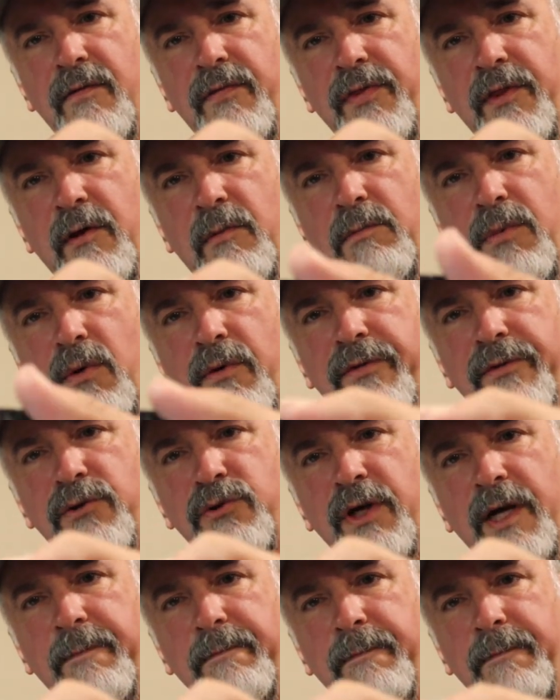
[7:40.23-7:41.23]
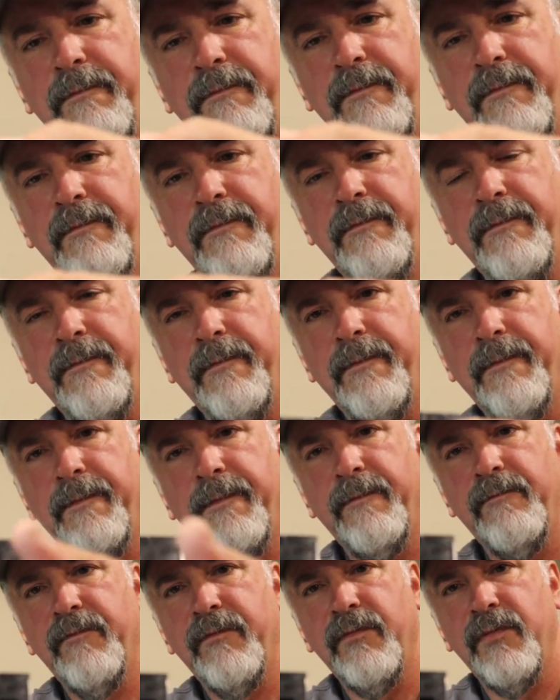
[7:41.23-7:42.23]
they'll both trip
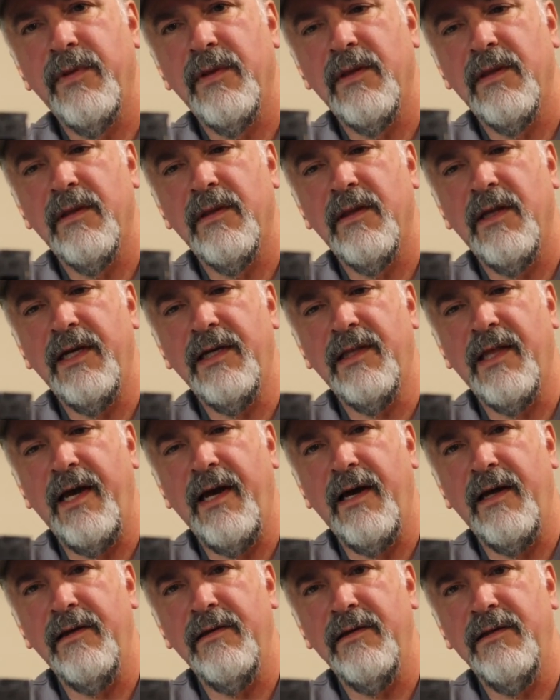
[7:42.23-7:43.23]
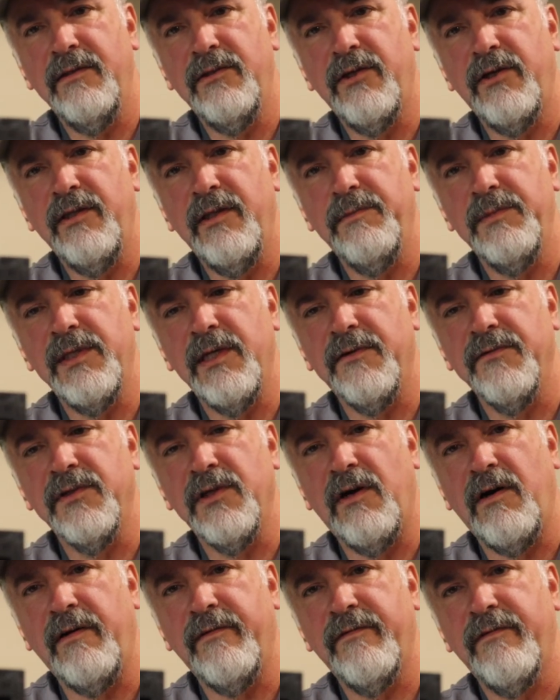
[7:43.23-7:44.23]
like that and turn themselves
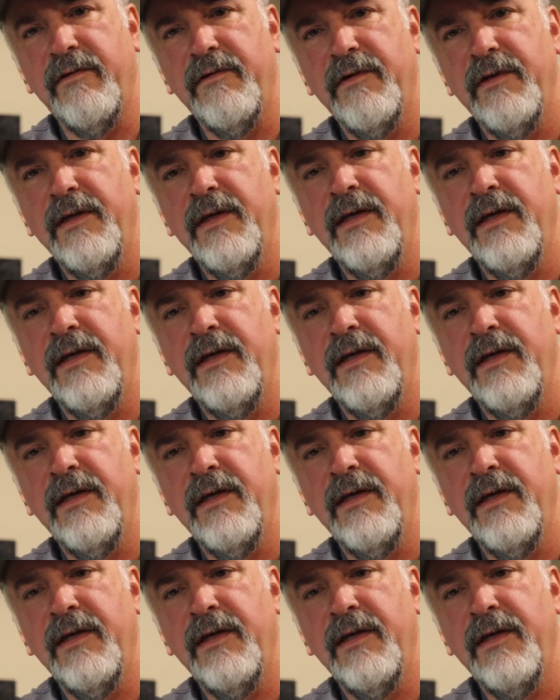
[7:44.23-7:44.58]
off.